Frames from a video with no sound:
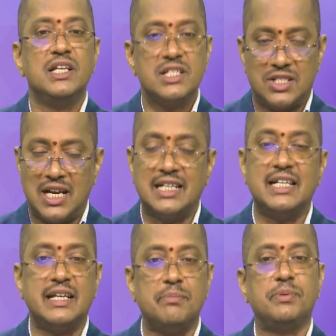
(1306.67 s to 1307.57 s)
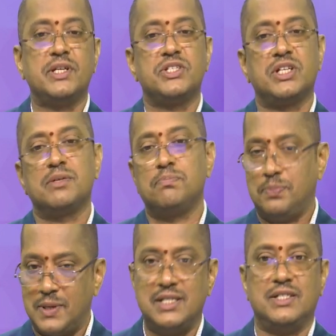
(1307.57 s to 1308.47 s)
standard temperature and
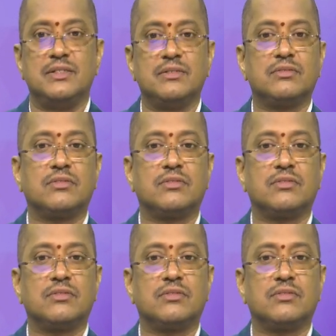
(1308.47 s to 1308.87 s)
pressure.